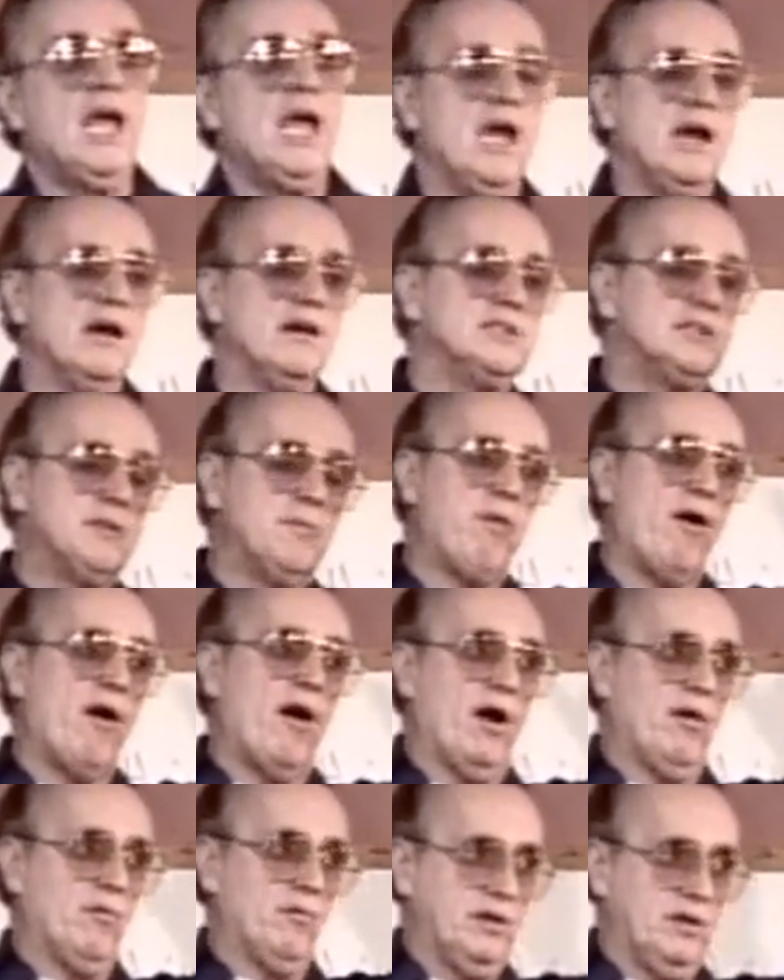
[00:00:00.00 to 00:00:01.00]
Here's the
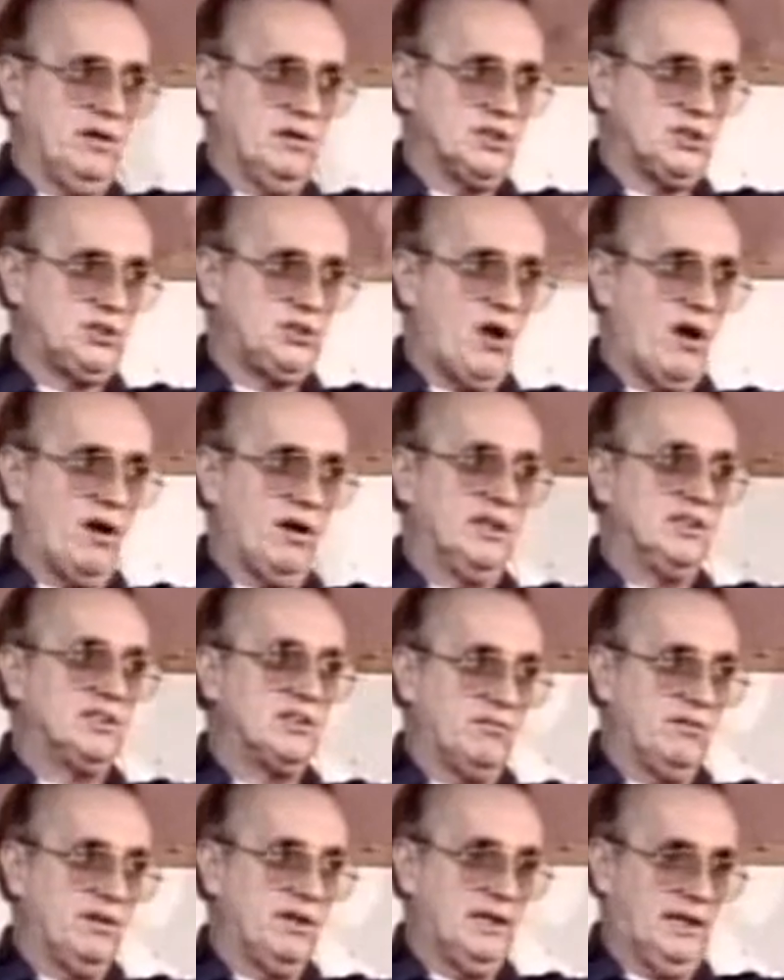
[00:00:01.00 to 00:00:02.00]
part where you're starting
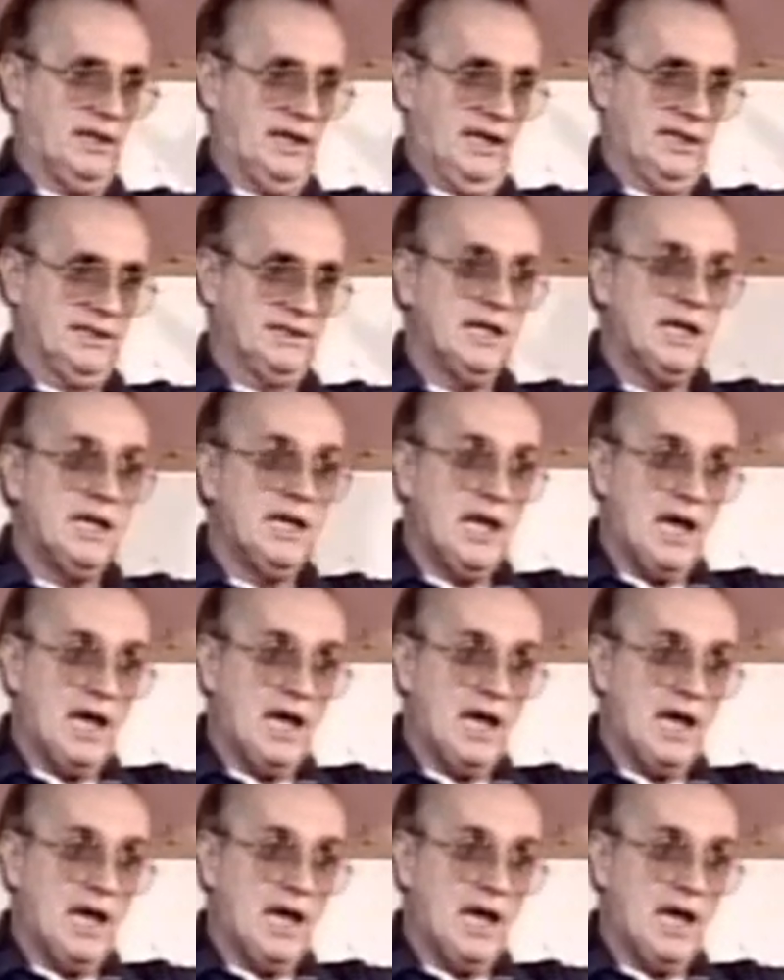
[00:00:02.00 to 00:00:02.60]
to realize,